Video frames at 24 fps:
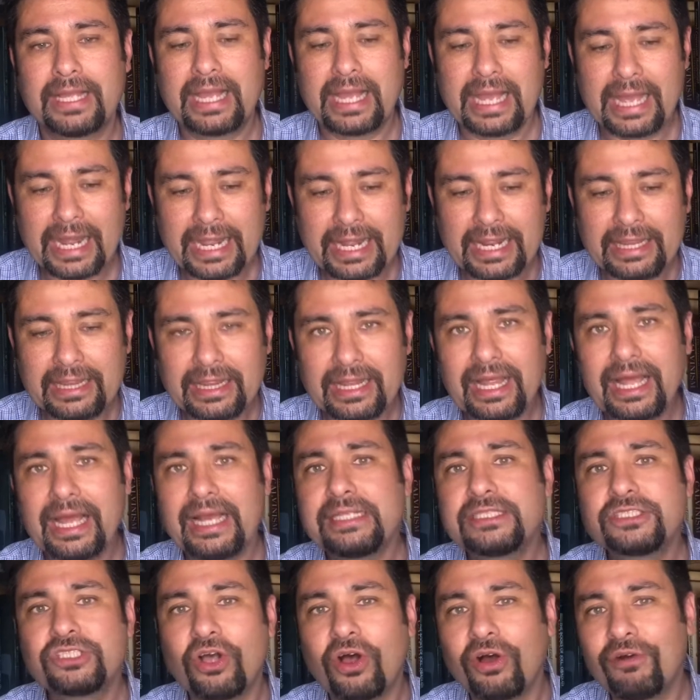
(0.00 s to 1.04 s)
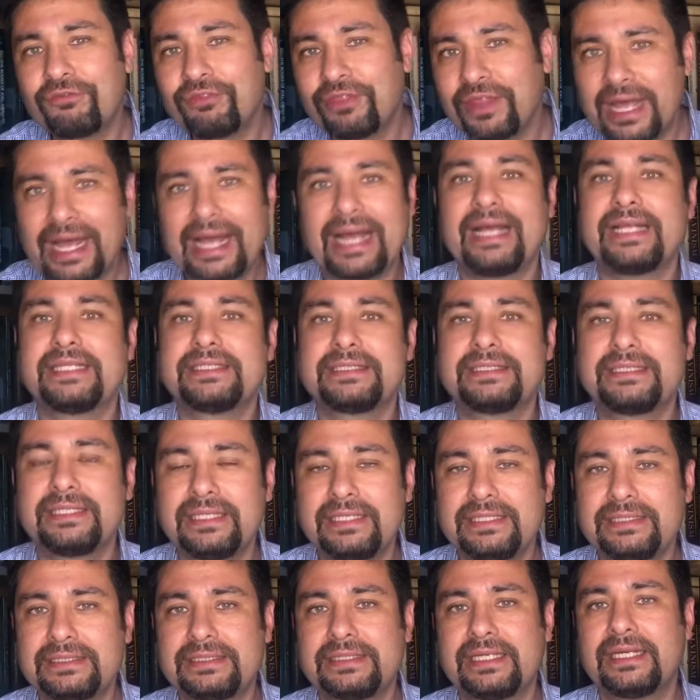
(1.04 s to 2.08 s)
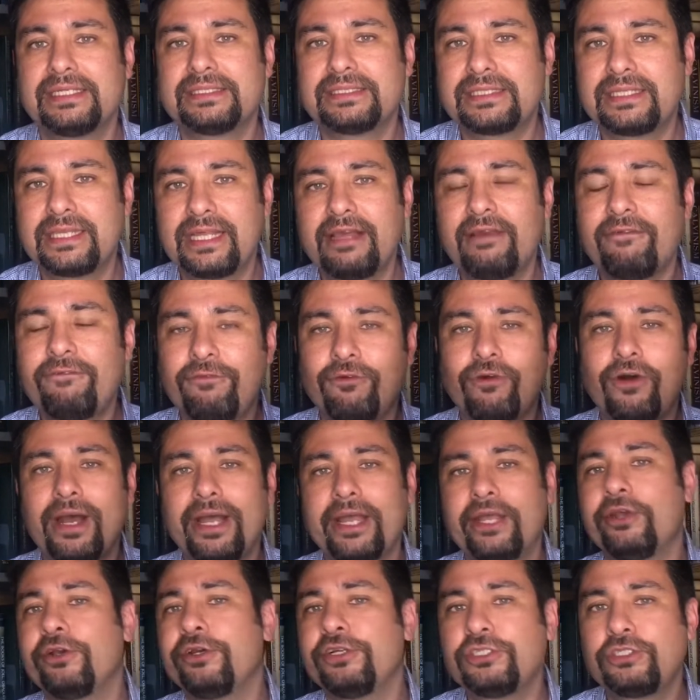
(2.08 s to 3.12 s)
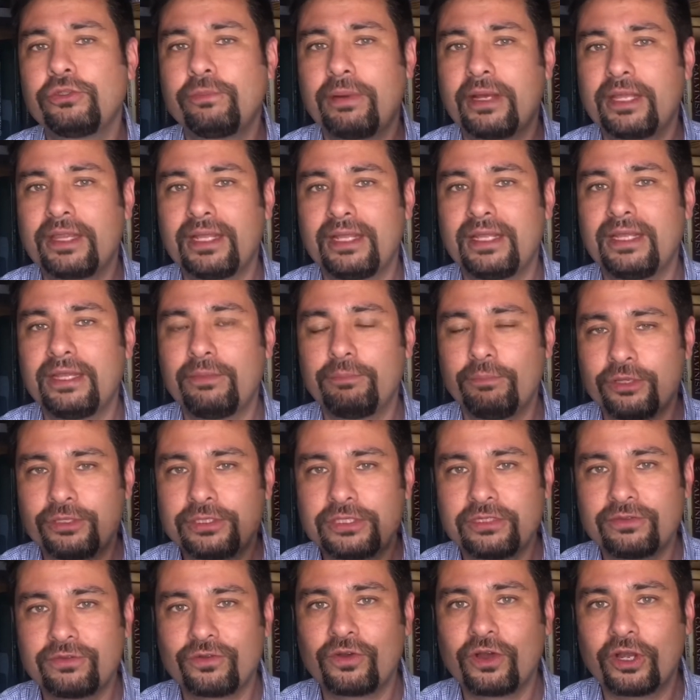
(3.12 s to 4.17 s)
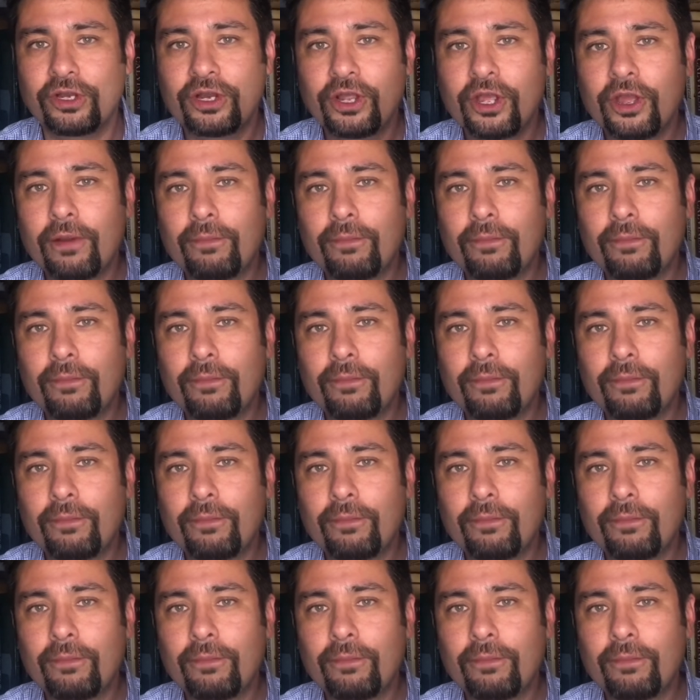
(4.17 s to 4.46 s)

And in light of that, he says, Therefore, I urge you by the mercy of God,